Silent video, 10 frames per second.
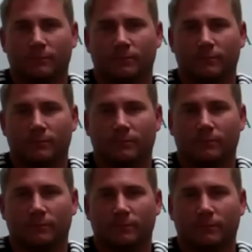
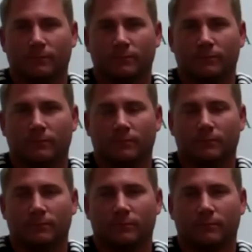
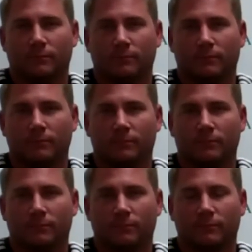
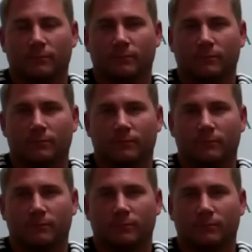
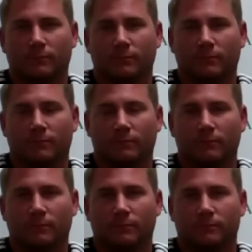
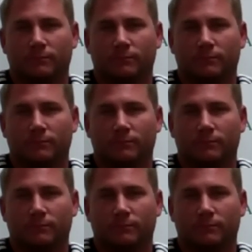(silent)